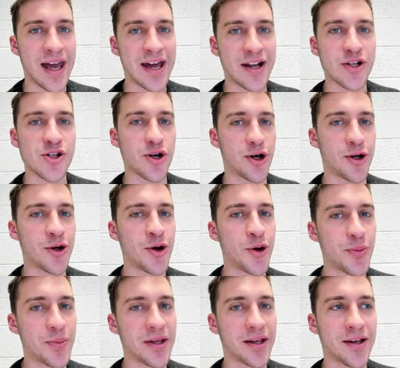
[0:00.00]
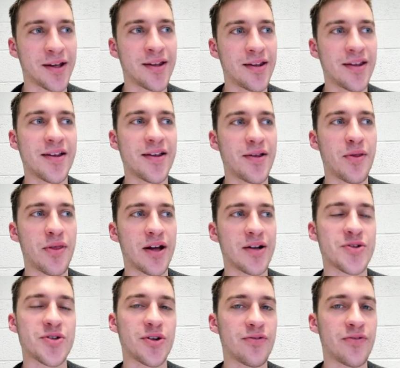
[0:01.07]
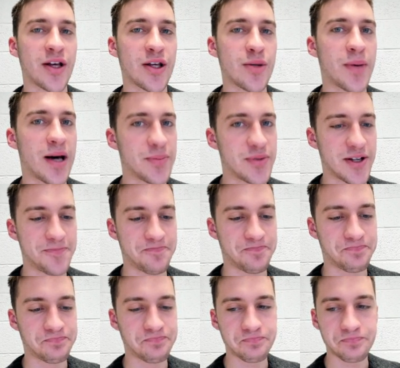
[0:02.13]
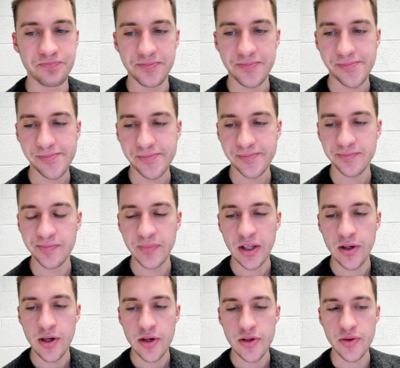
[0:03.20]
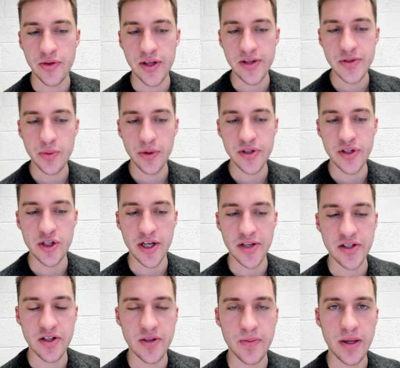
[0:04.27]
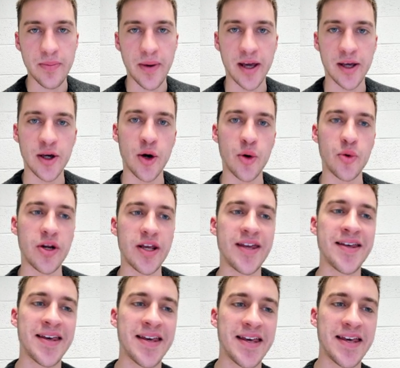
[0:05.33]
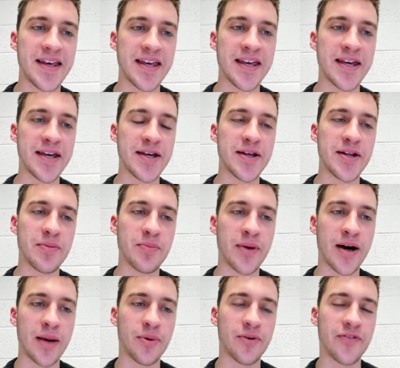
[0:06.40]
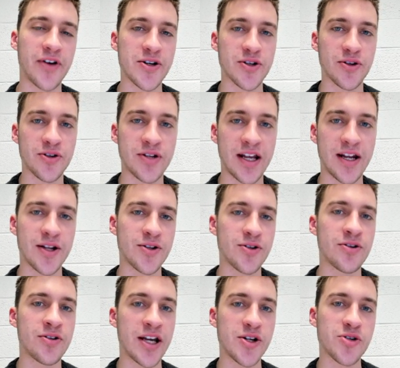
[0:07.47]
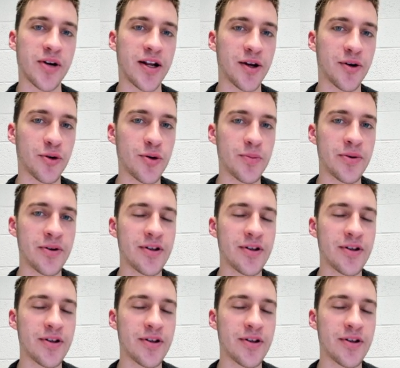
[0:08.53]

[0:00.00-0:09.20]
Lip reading: at a chart hoping that a certain value pops up. So this was suggested to me by Cody in my professional day trading group